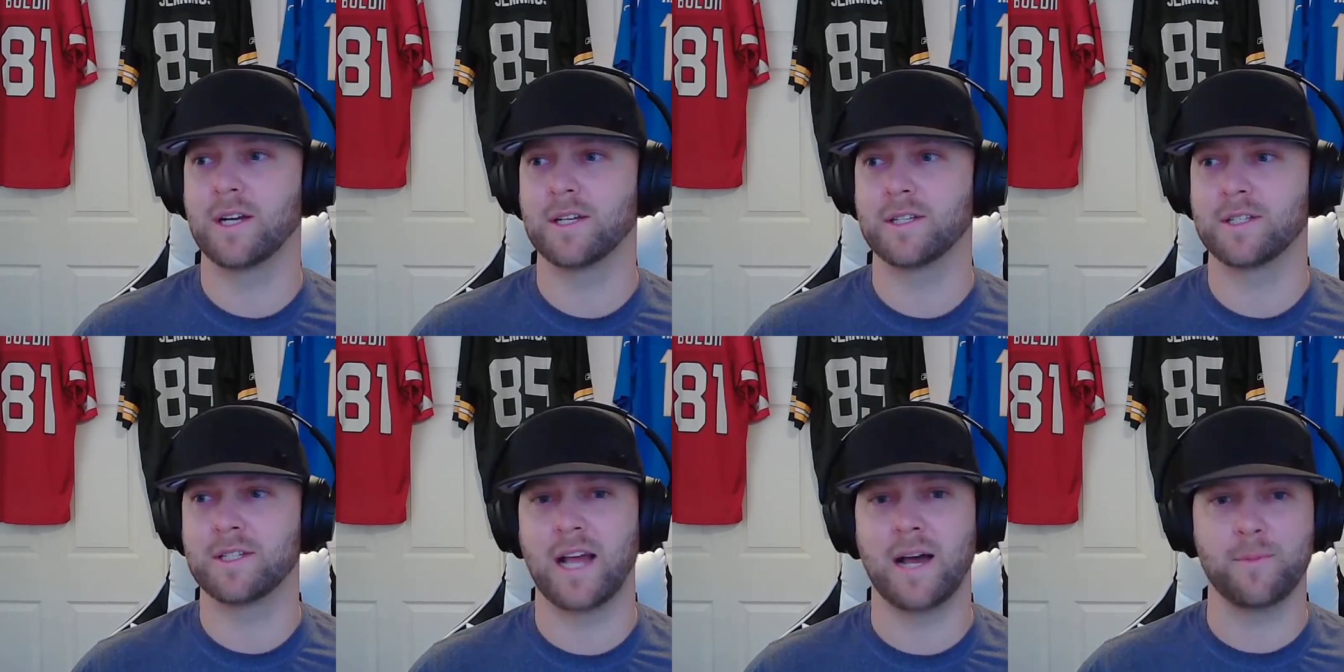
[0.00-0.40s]

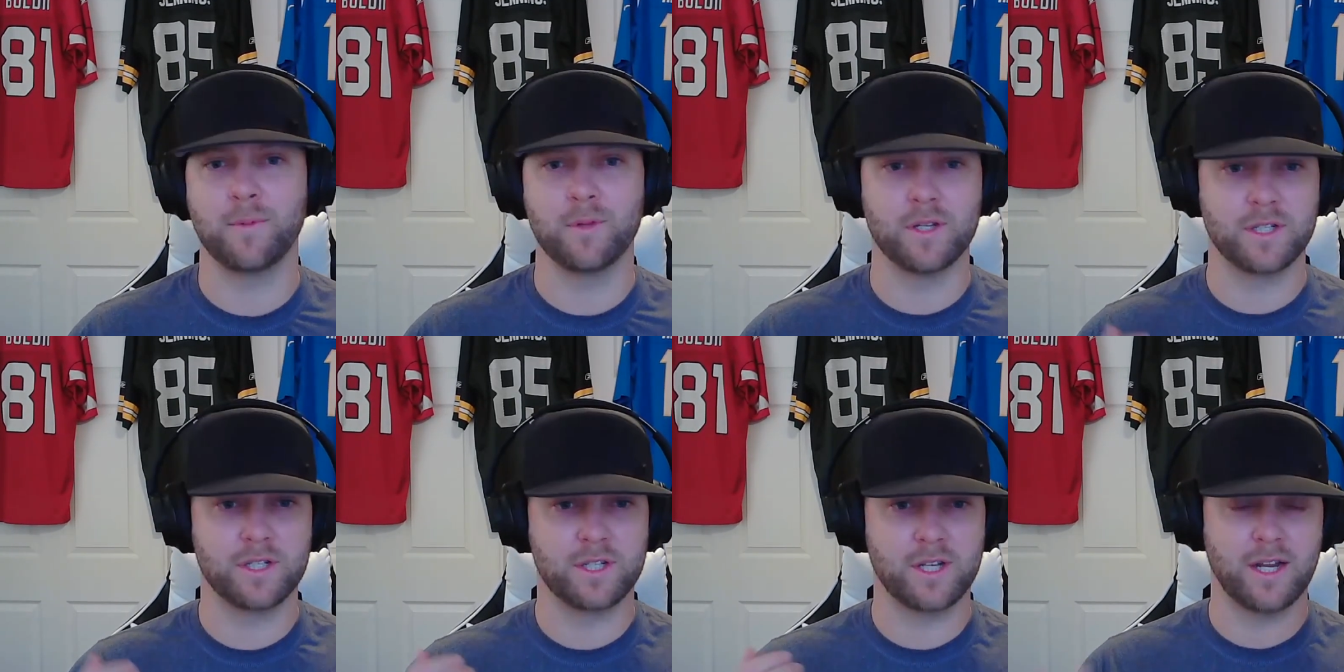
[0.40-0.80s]

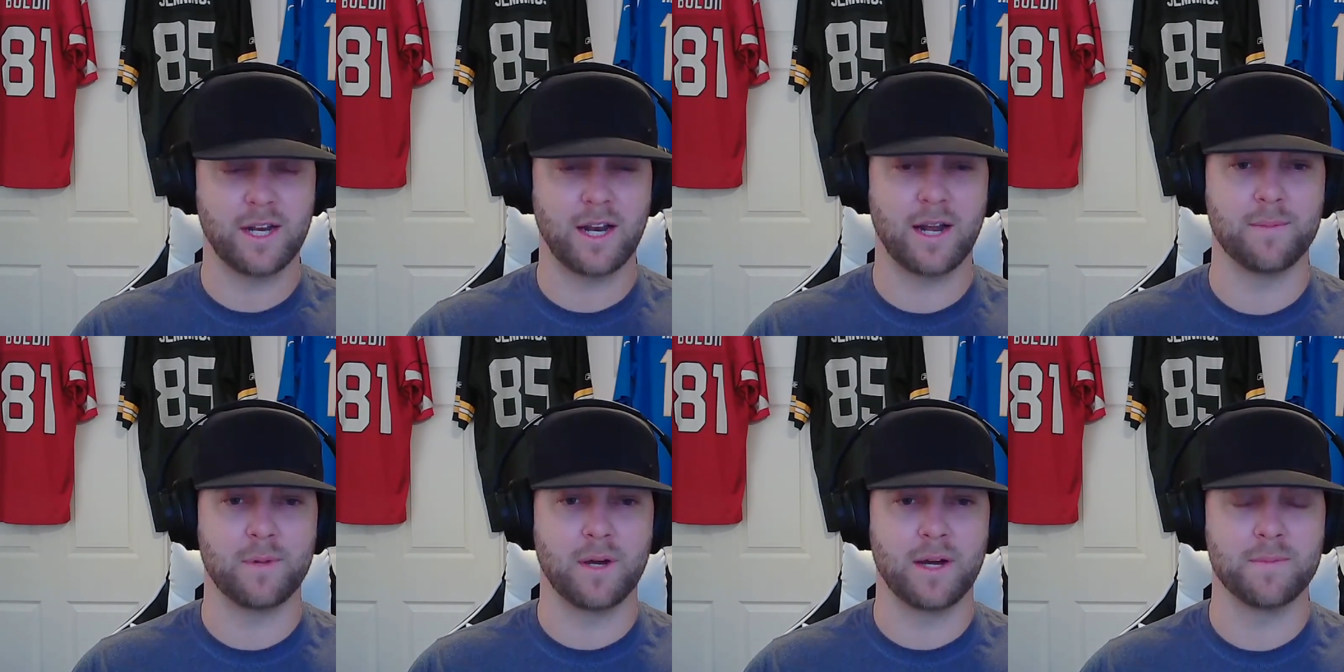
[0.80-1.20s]
established.
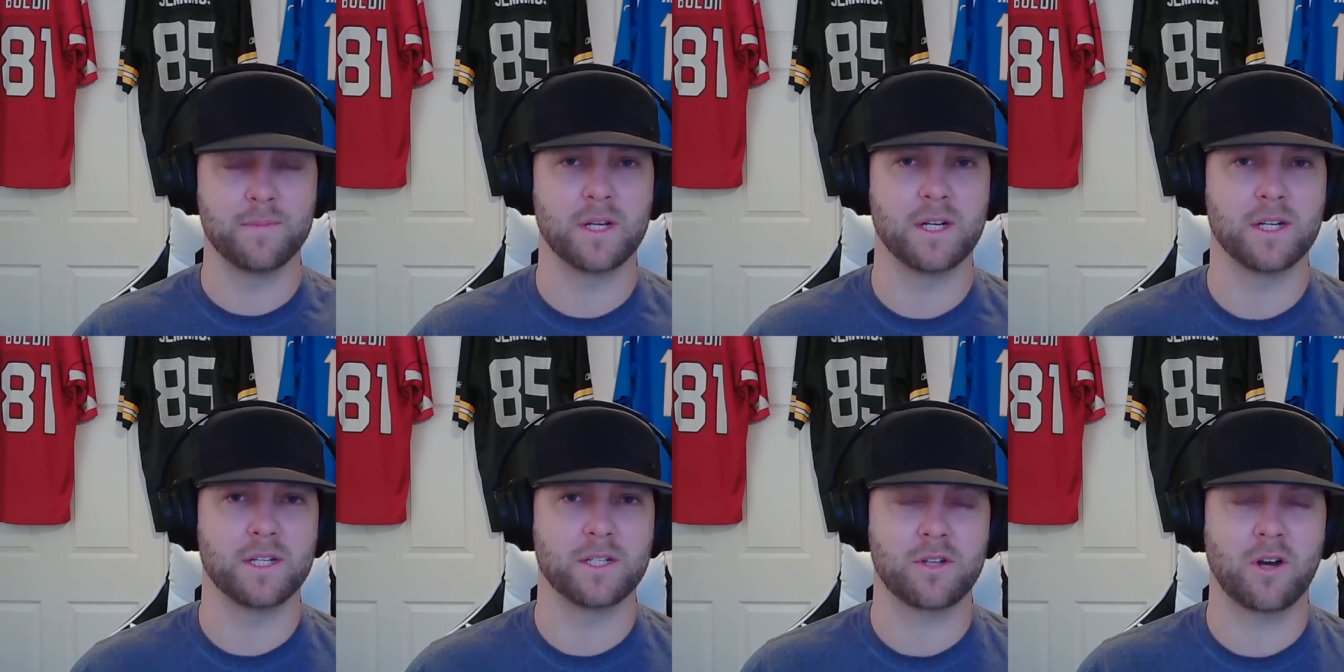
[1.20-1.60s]
And I'm
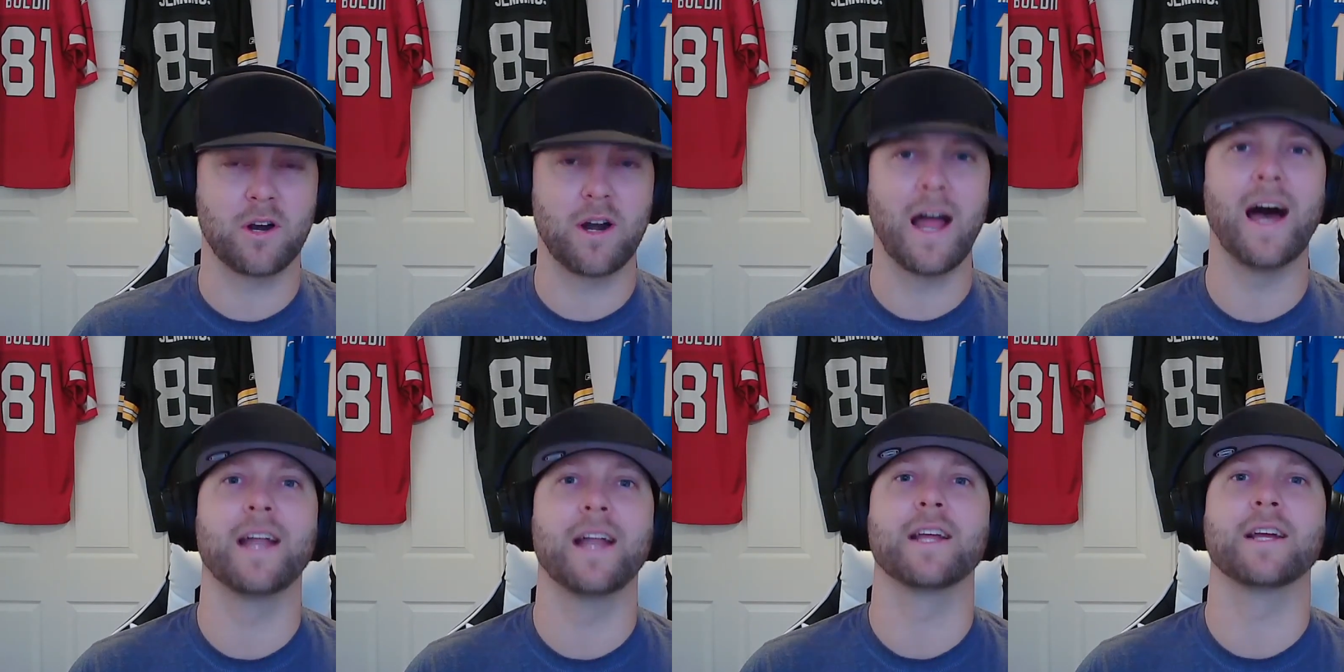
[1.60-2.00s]
going to
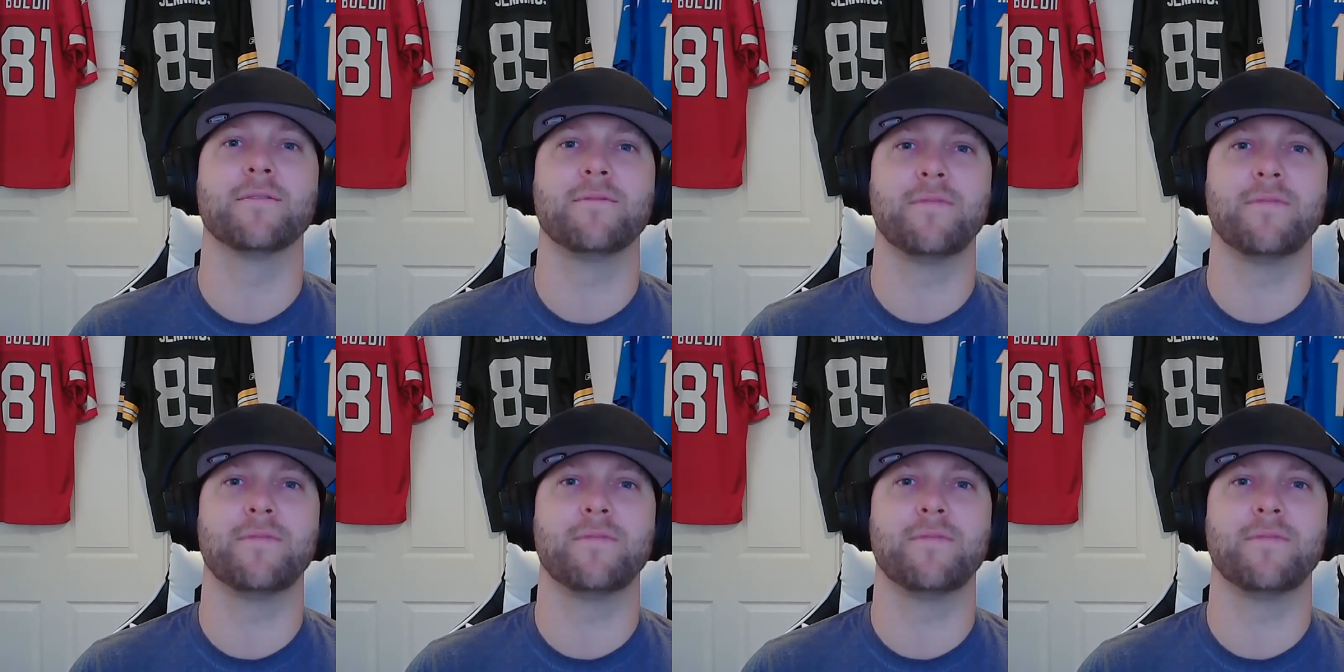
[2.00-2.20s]
start adding